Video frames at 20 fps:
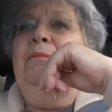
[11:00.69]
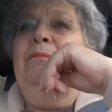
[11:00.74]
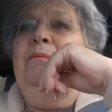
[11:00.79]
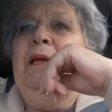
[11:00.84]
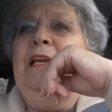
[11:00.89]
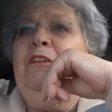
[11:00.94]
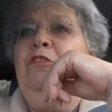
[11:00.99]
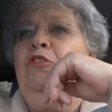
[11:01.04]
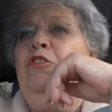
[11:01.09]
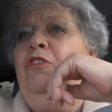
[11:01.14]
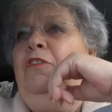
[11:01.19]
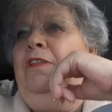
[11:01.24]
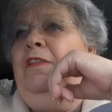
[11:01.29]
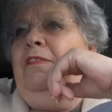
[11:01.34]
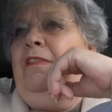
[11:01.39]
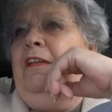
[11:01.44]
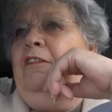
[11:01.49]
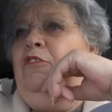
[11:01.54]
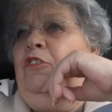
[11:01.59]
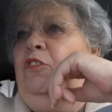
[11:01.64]
make sure
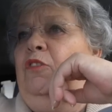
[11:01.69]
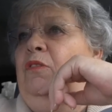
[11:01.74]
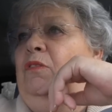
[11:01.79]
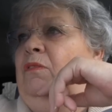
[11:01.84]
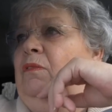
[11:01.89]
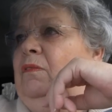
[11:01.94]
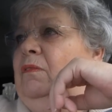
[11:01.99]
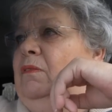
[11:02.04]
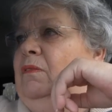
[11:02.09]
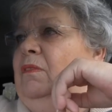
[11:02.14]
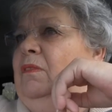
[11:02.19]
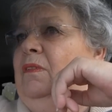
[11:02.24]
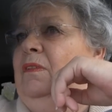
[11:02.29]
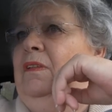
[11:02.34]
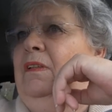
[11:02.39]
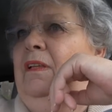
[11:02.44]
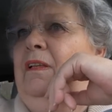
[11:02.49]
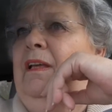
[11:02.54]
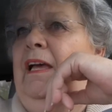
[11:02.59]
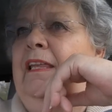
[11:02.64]
that they do.
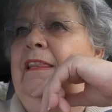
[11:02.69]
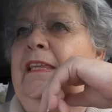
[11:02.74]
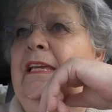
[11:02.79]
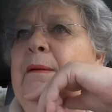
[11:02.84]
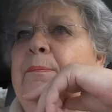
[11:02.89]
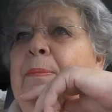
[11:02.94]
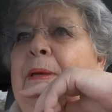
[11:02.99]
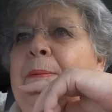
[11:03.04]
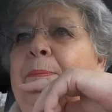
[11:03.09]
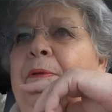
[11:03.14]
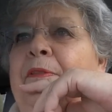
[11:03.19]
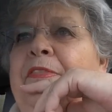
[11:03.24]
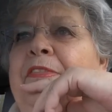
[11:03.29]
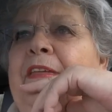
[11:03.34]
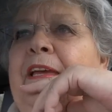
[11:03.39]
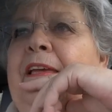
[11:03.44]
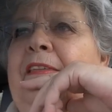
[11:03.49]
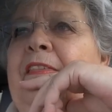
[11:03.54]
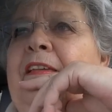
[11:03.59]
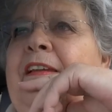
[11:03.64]
I think people
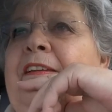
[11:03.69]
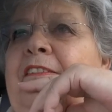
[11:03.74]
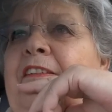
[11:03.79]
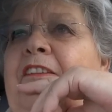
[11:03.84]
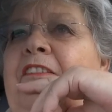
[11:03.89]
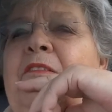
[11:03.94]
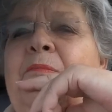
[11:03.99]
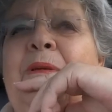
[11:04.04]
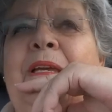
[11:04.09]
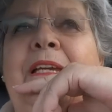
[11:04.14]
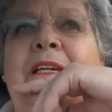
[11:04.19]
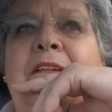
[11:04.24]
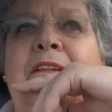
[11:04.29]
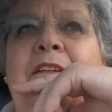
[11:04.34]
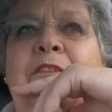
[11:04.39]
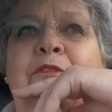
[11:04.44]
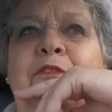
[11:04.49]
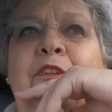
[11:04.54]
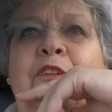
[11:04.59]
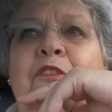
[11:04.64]
think that it doesn't make a
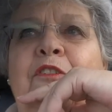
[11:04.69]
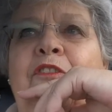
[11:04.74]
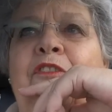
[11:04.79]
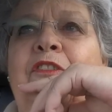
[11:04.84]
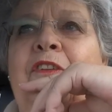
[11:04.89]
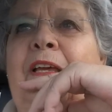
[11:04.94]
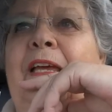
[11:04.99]
difference,